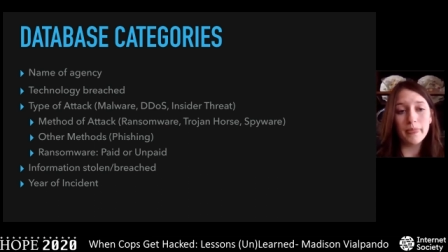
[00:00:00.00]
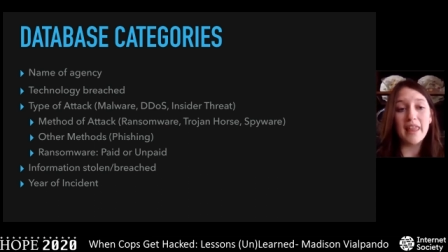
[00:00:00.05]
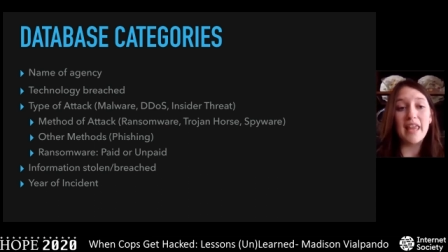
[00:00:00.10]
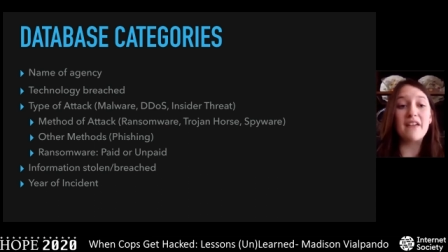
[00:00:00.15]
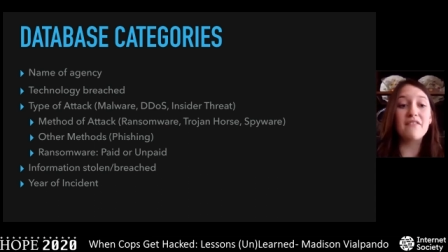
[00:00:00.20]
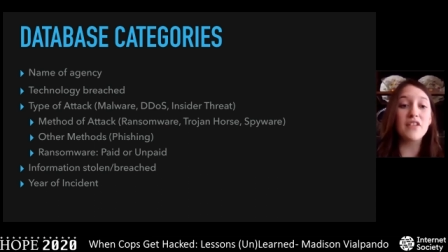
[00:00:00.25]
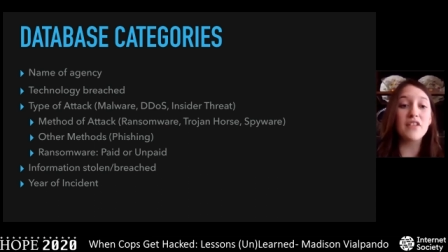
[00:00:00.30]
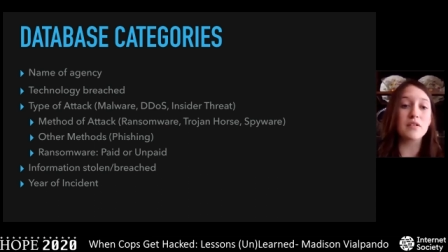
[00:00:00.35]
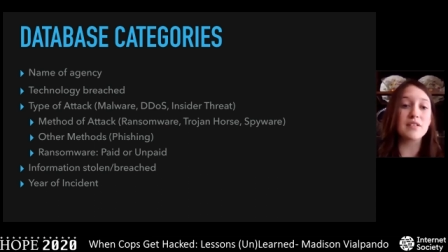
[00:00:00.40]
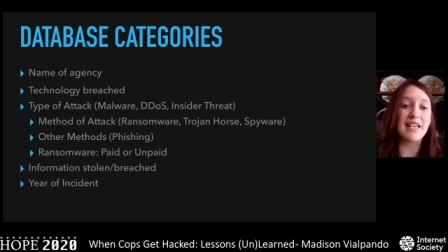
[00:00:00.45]

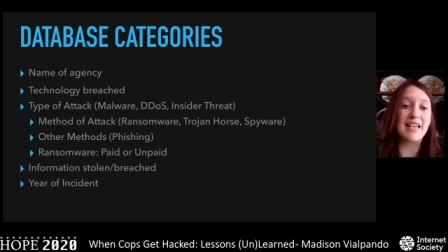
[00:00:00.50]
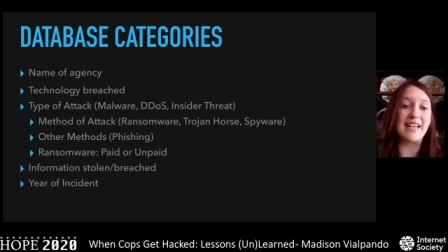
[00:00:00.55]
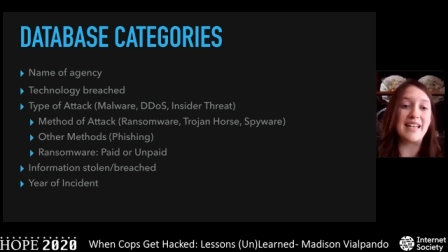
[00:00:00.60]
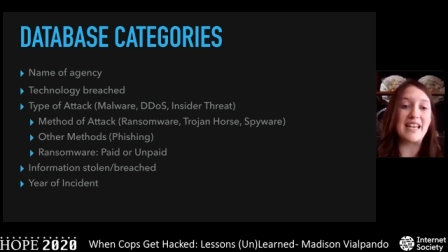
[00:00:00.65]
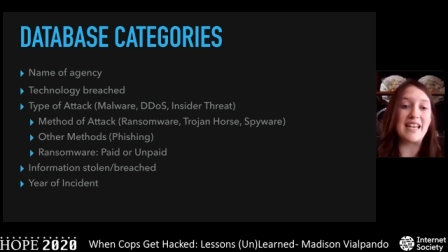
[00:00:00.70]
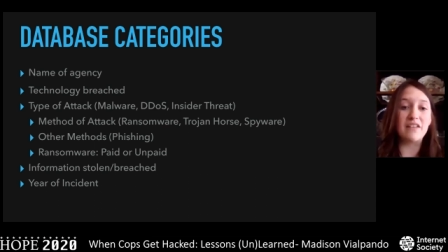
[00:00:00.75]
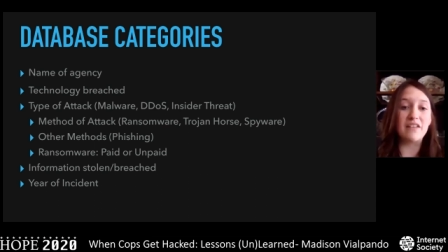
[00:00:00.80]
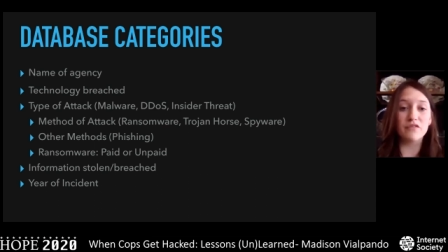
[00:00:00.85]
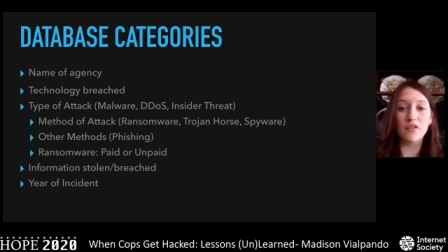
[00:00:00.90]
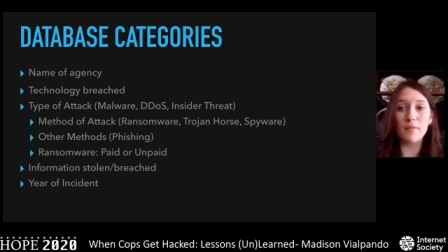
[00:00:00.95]
If there was any
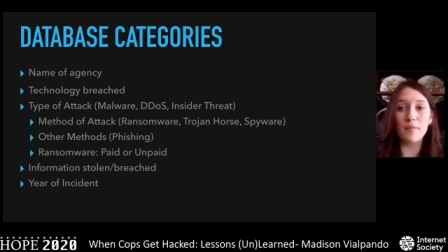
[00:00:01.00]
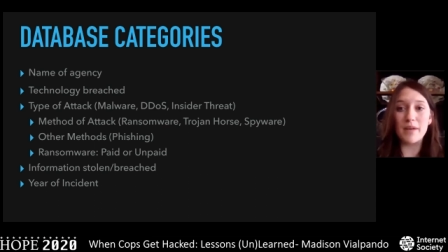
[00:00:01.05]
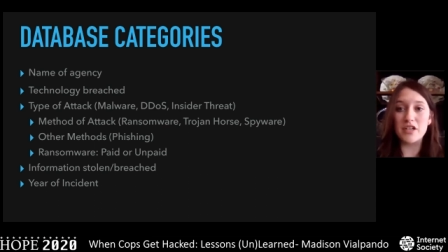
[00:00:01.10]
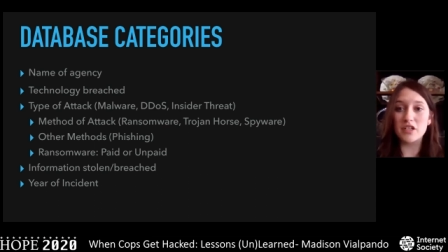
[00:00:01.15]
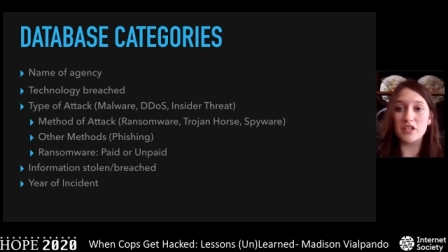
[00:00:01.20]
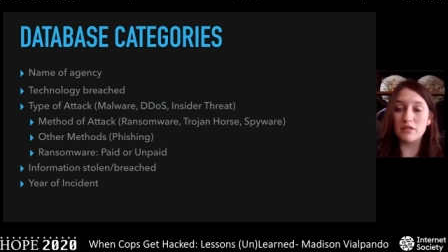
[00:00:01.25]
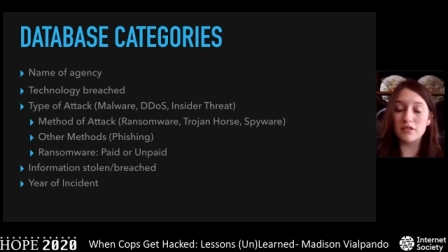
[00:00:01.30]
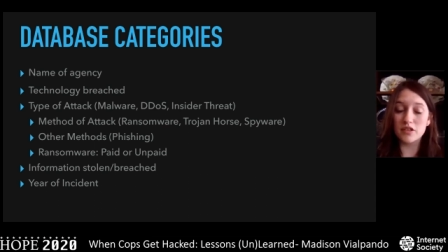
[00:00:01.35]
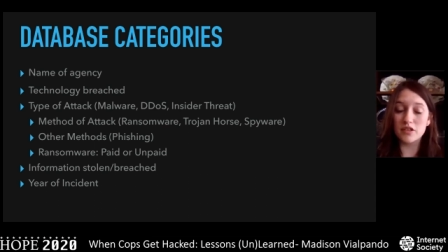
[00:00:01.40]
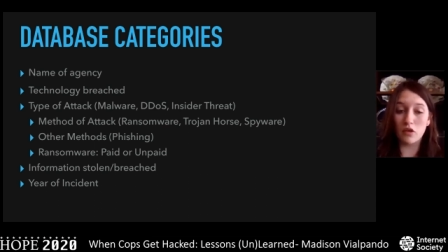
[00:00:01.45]

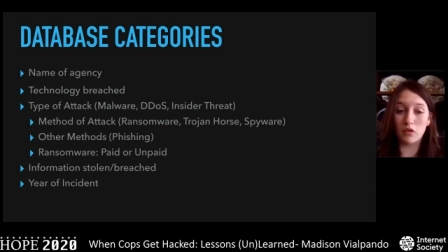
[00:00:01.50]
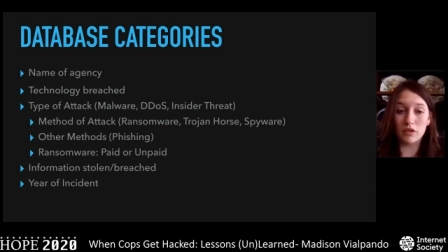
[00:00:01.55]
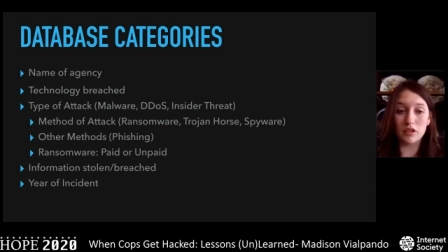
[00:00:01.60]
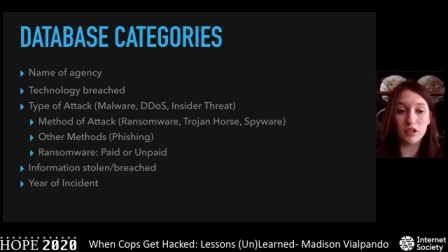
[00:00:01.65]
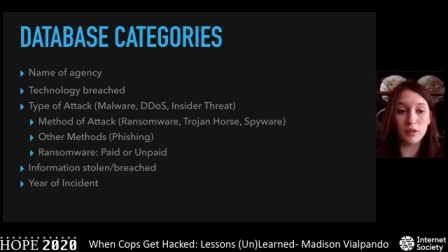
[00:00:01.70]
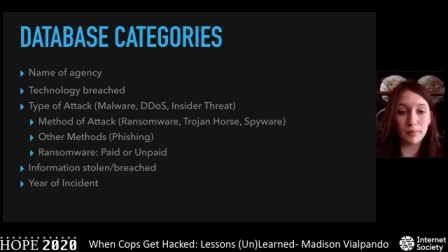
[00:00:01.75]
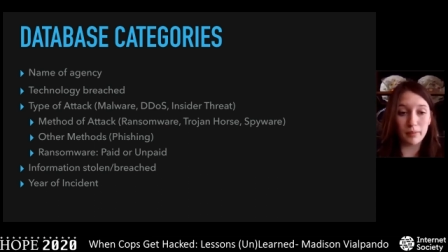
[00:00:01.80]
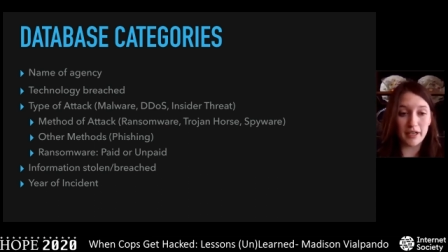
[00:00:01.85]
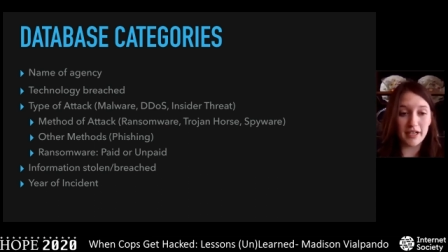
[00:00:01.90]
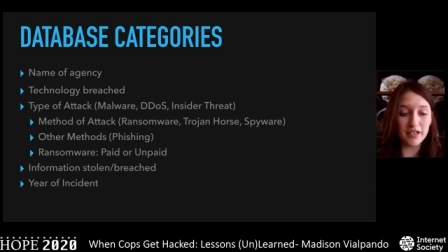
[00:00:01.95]
information stolen
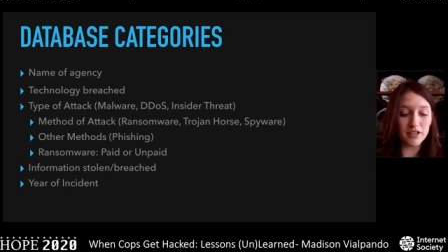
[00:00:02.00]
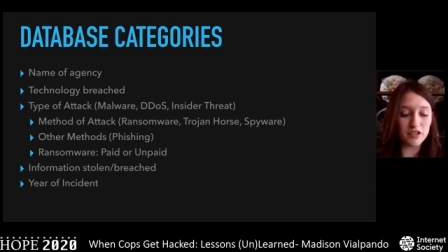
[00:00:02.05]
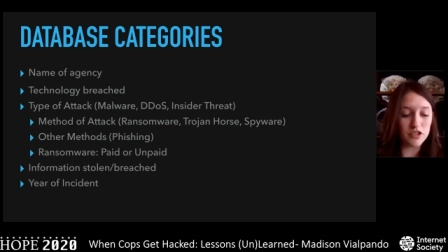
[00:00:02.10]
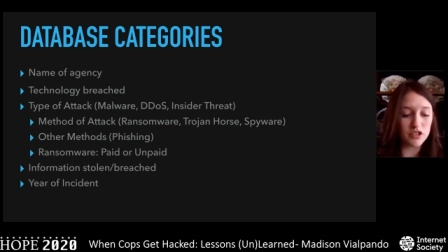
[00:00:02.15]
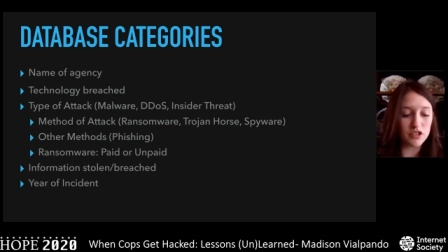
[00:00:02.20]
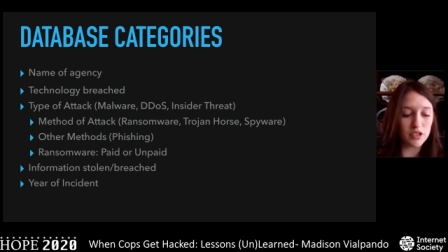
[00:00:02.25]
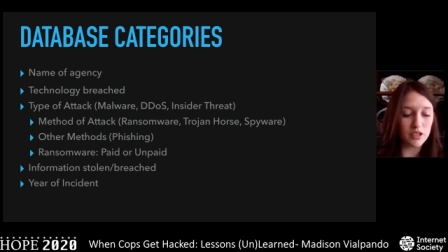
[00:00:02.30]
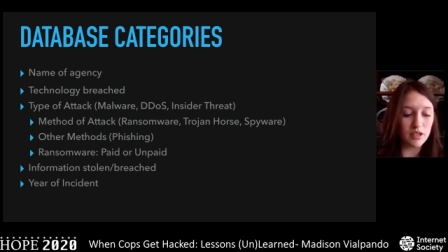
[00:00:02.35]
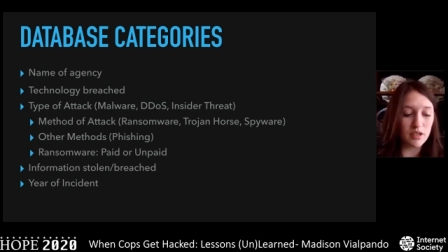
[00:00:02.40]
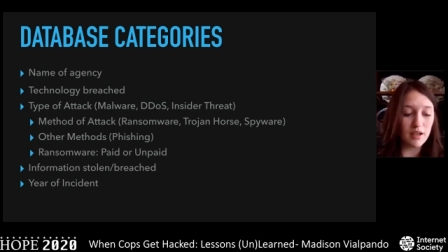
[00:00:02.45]
or
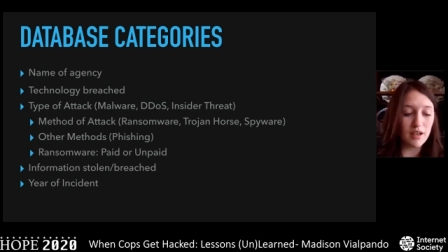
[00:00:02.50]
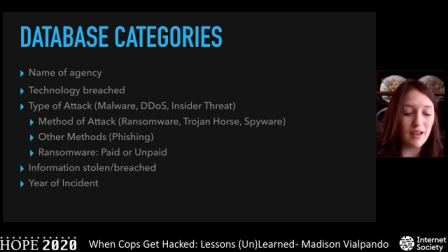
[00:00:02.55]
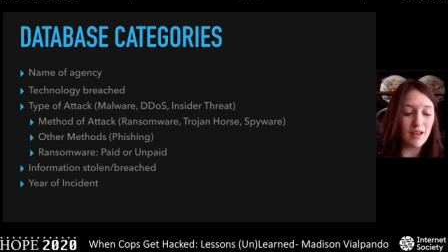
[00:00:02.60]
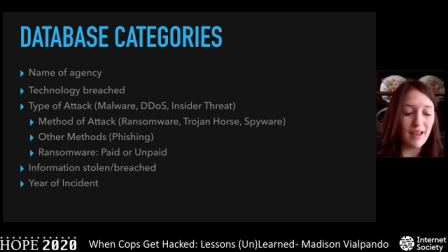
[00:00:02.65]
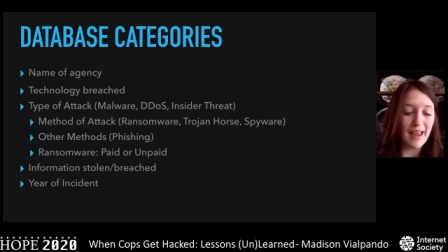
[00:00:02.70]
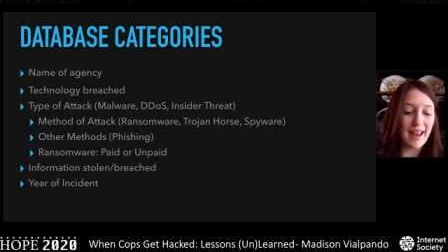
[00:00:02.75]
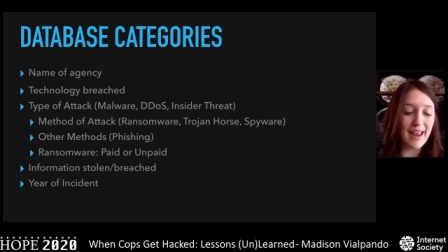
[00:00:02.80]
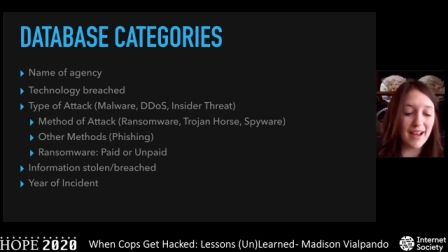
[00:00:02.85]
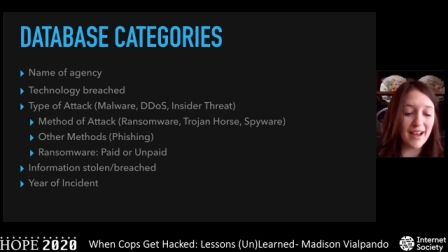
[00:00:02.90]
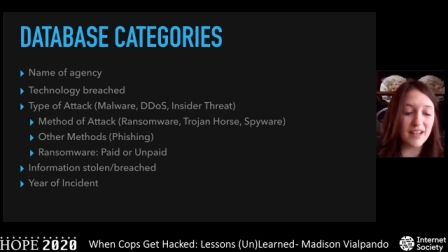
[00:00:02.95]
breached,
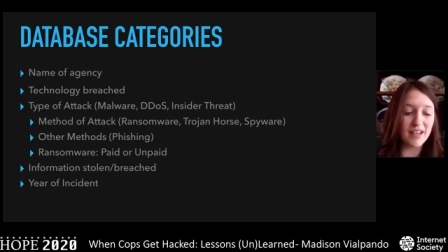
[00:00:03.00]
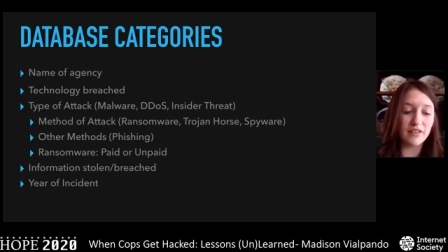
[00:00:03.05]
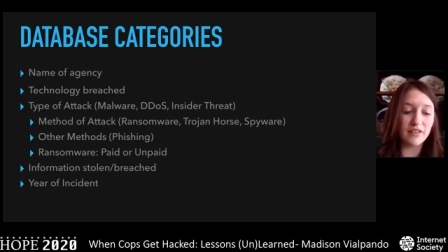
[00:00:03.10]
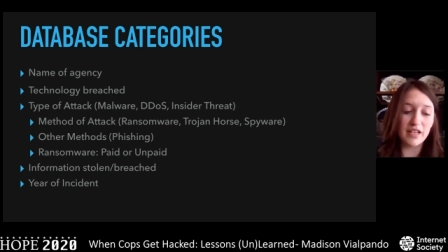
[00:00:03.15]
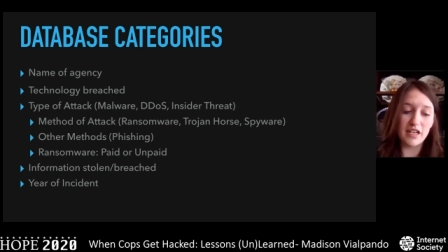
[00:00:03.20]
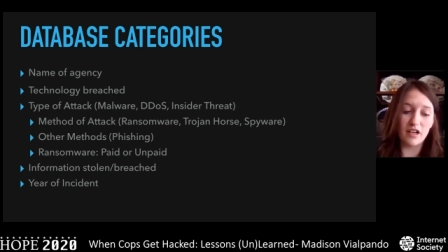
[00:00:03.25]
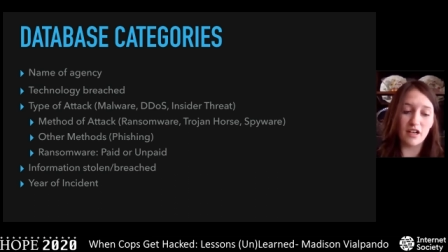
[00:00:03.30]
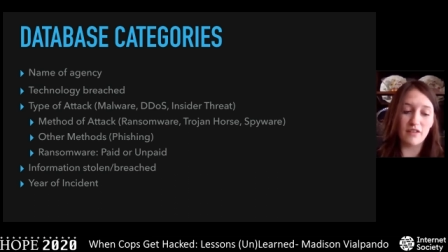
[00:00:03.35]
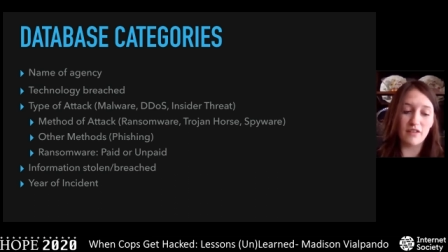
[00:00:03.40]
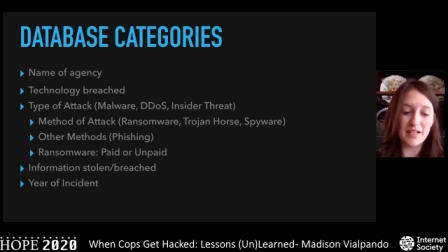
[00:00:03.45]
and the
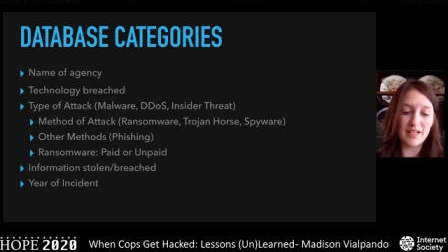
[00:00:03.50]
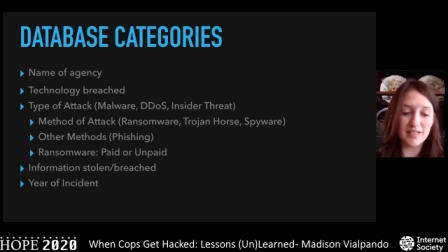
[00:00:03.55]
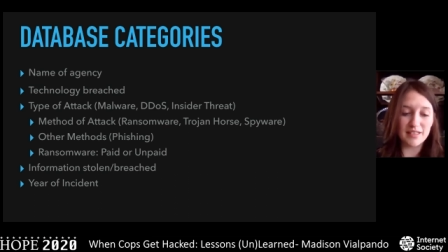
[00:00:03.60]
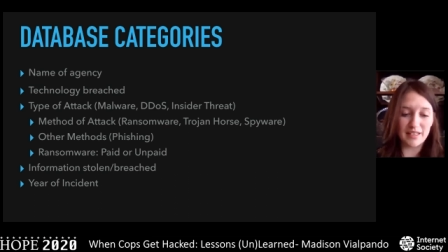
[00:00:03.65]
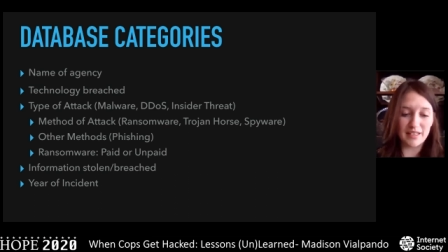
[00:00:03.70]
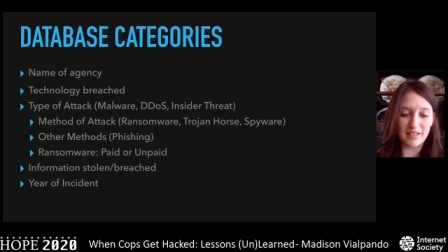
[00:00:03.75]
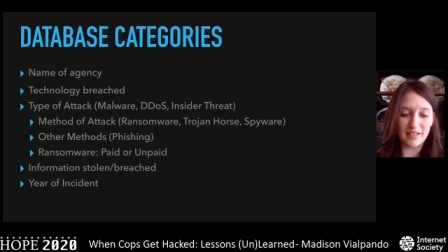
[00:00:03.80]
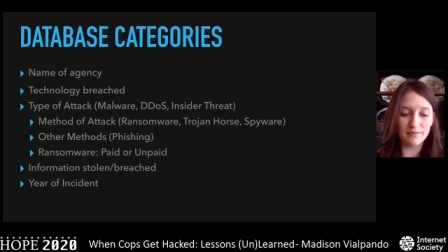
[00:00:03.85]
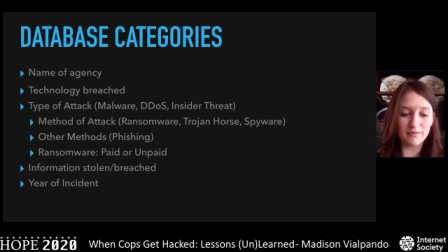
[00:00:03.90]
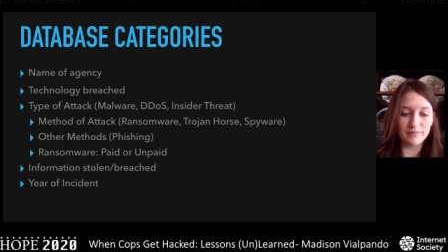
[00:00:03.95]
year of
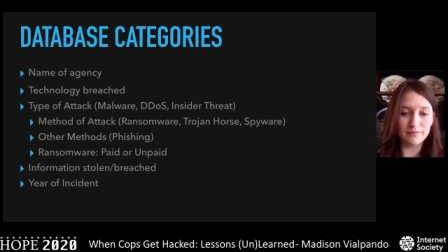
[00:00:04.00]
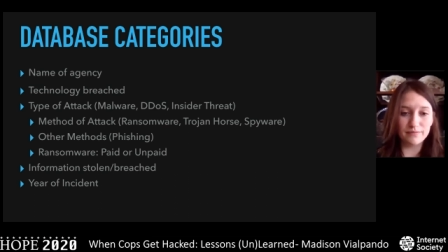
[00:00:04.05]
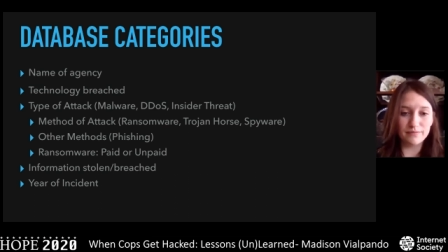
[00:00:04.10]
incident.